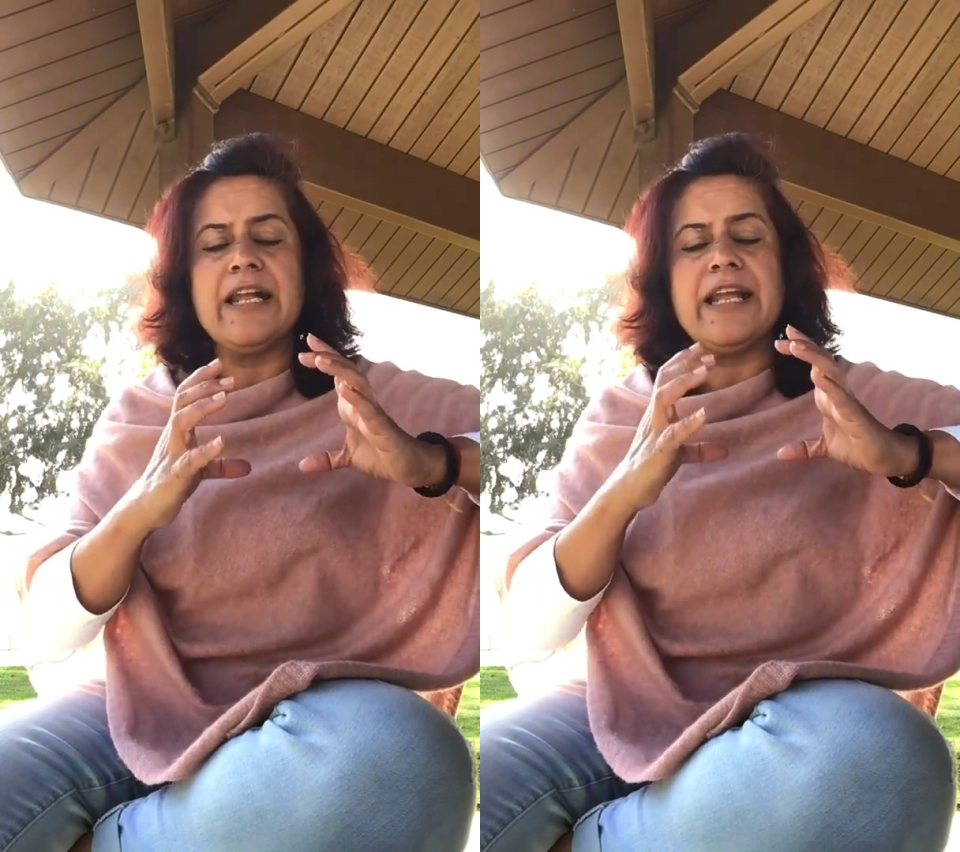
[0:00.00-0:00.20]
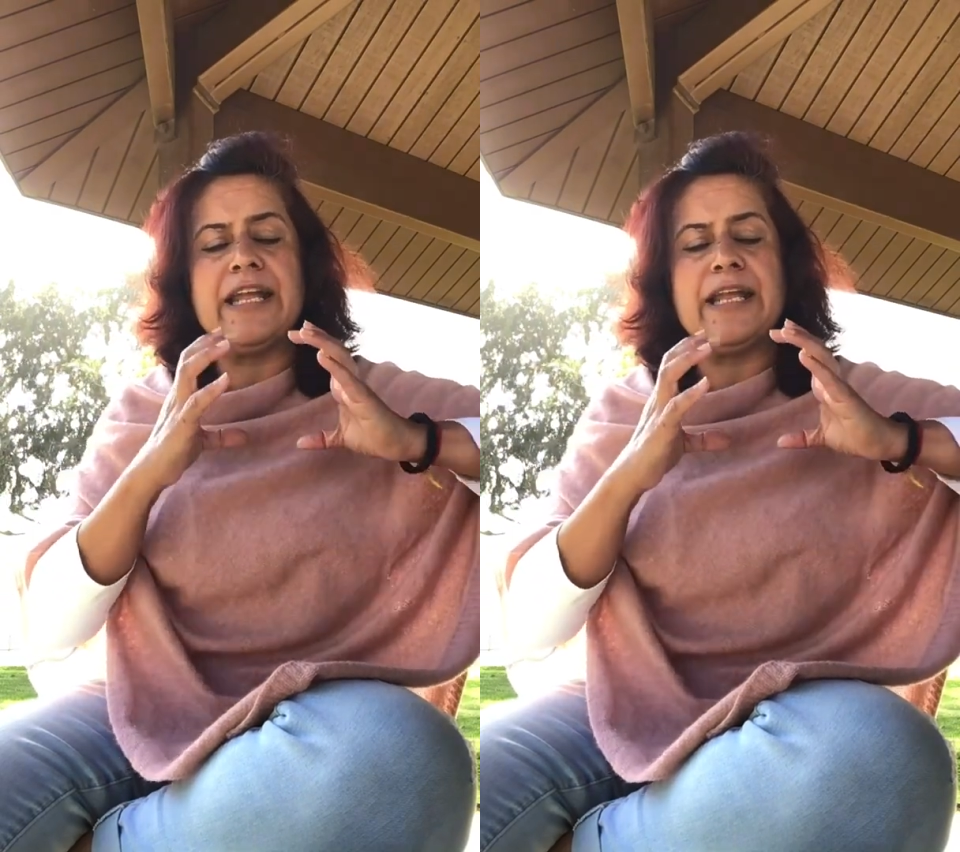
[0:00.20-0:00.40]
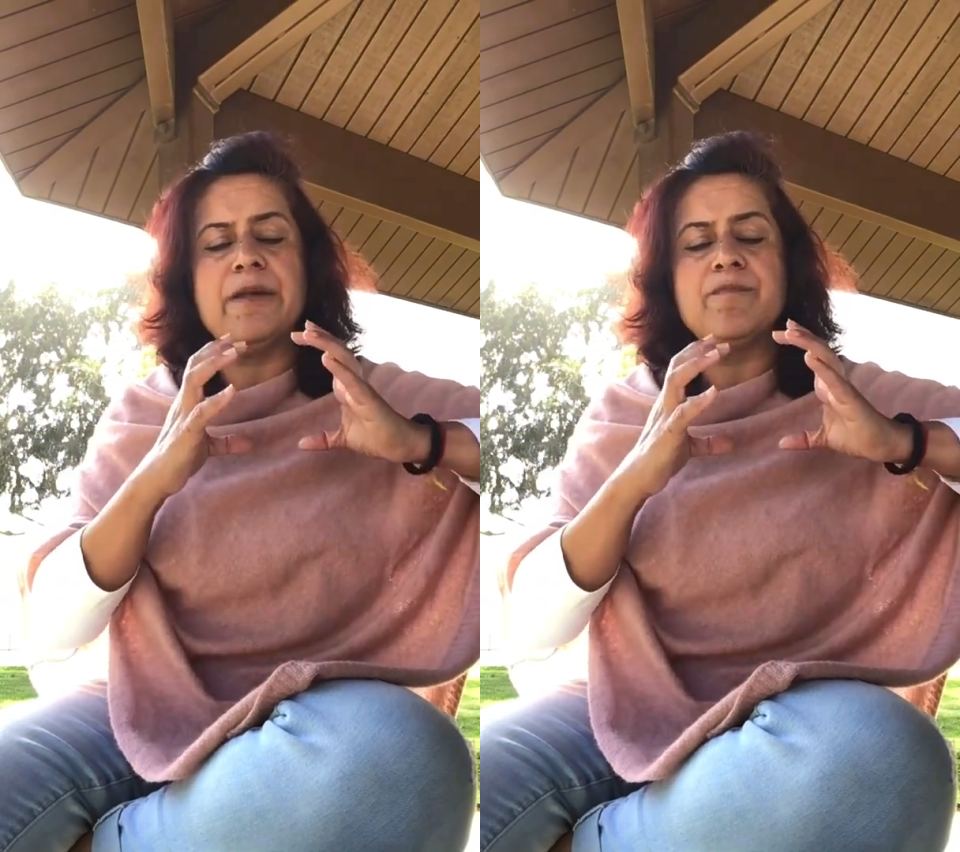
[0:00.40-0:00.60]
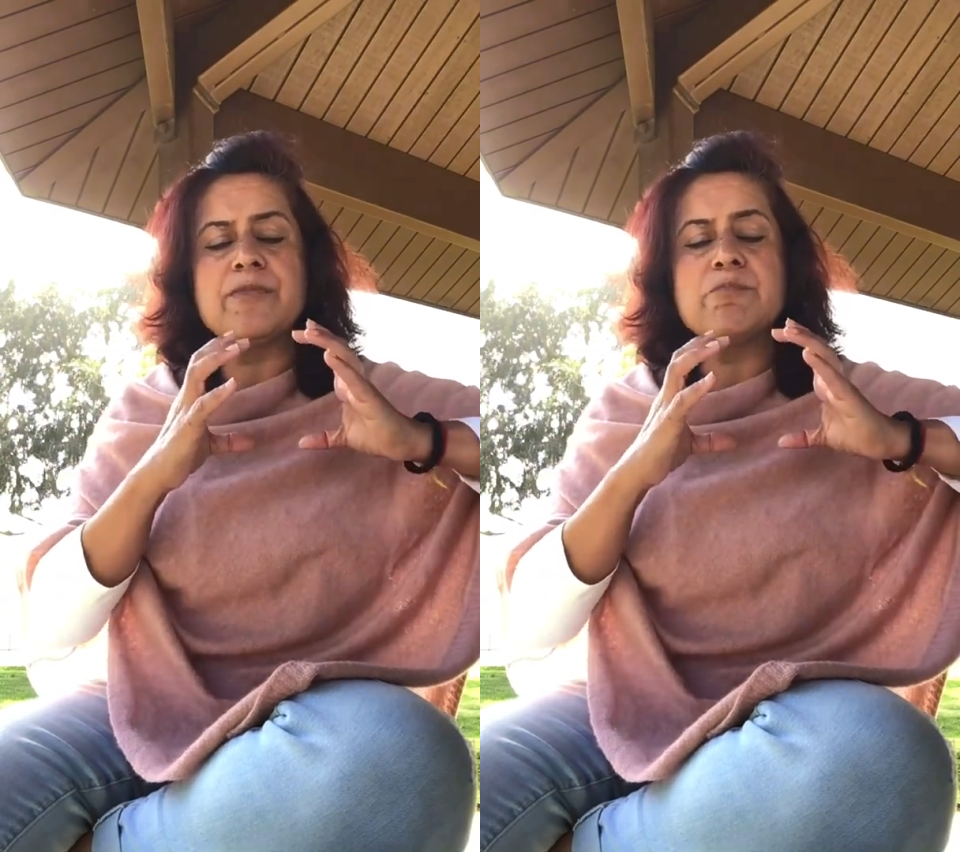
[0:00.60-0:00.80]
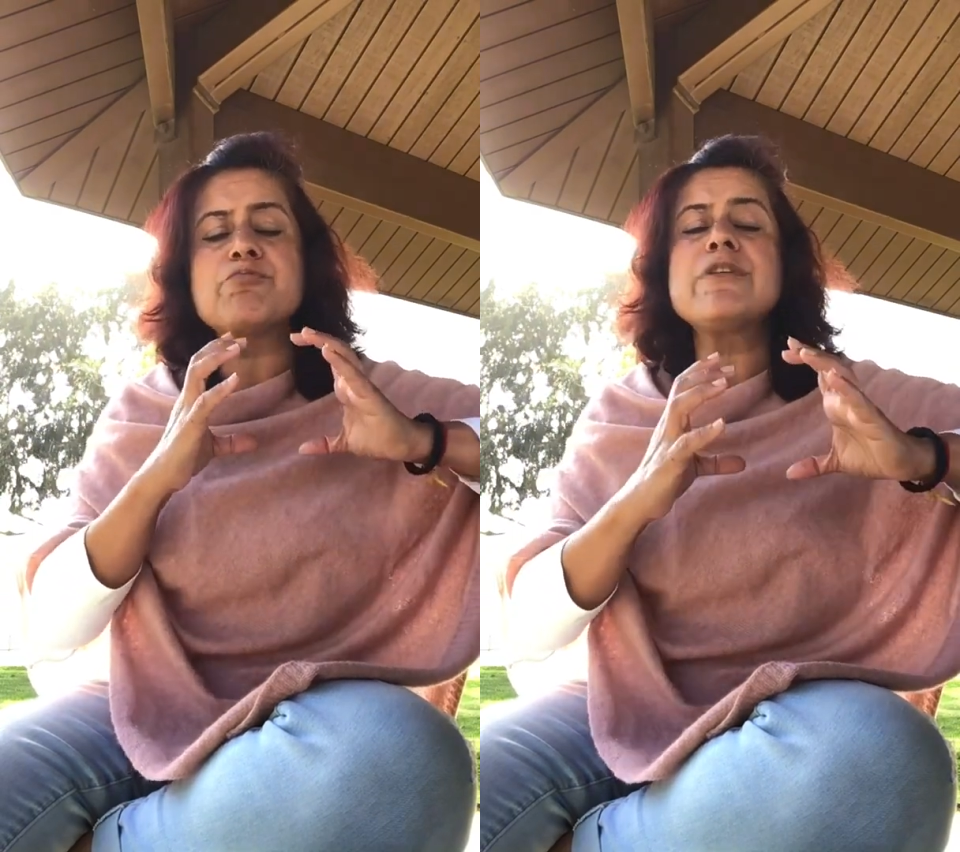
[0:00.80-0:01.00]
a
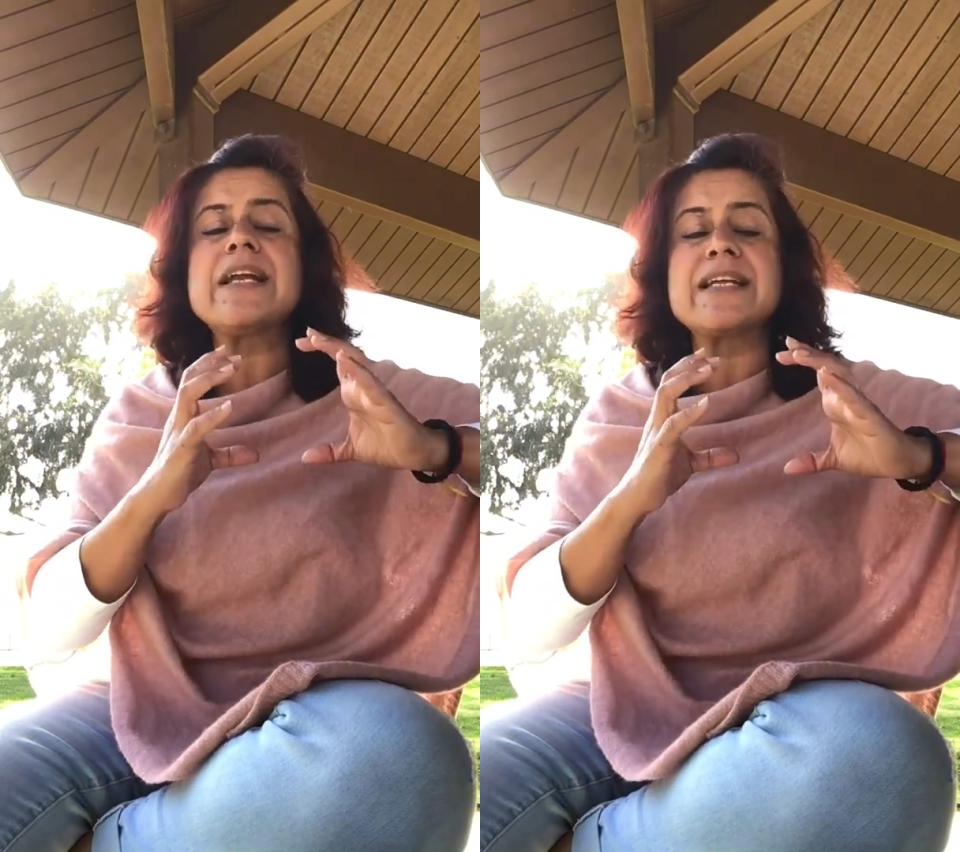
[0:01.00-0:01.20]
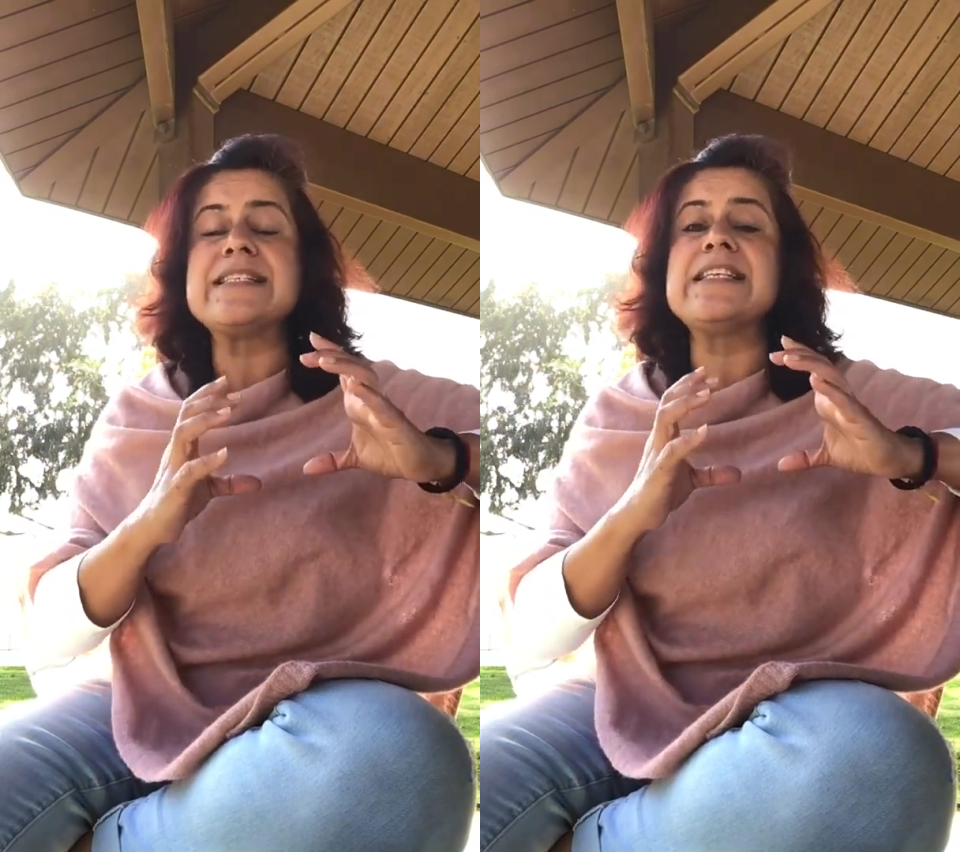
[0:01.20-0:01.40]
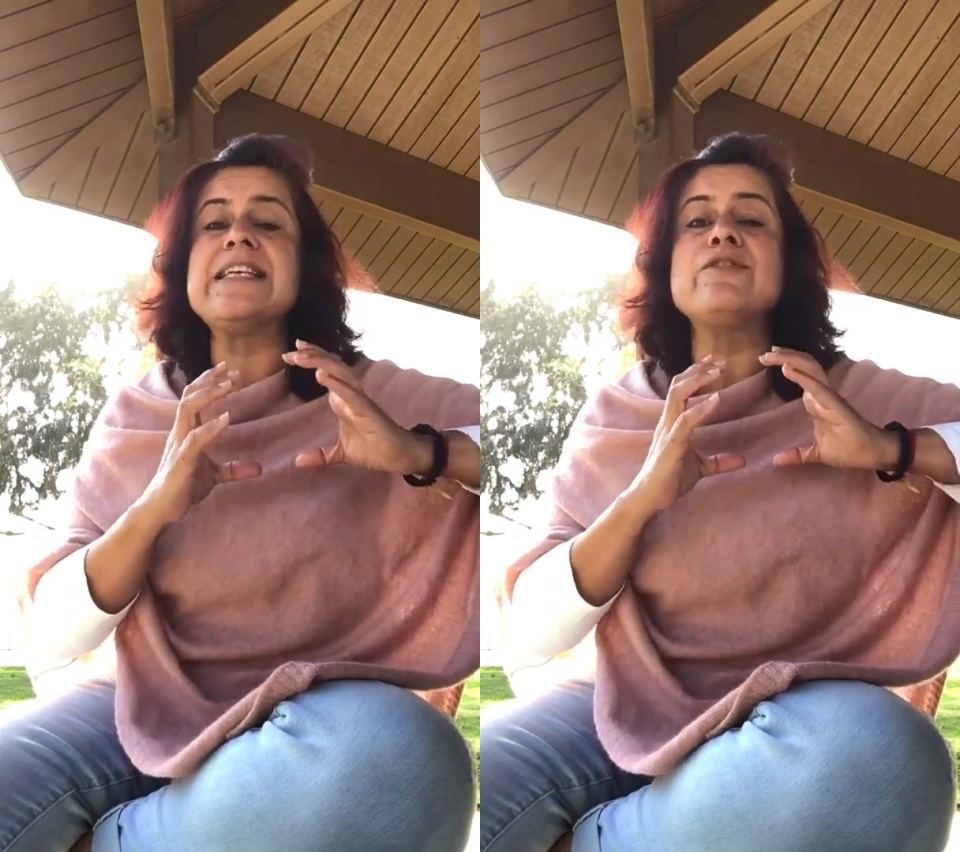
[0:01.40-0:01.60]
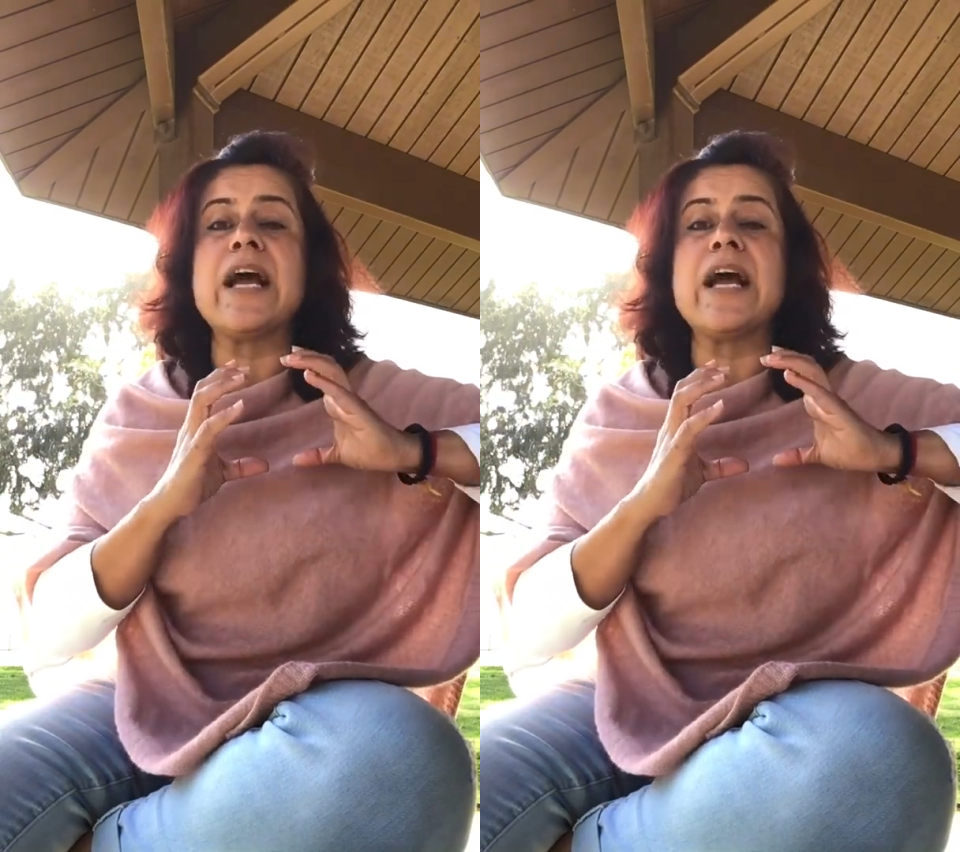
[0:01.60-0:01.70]
preconceived